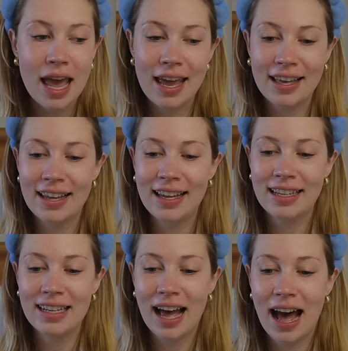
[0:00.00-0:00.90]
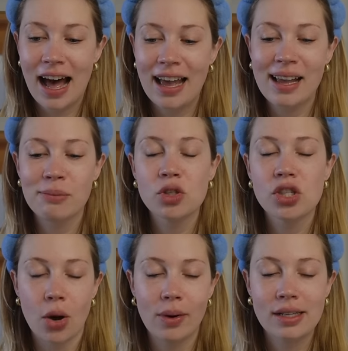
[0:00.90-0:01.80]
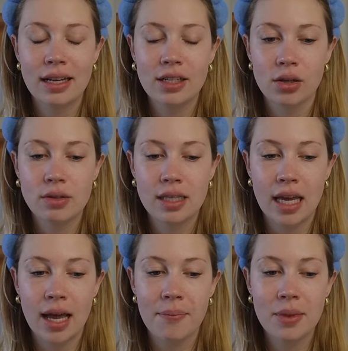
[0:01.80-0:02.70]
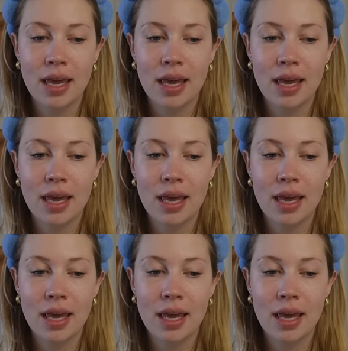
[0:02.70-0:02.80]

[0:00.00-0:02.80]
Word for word: and I am so excited to go see him.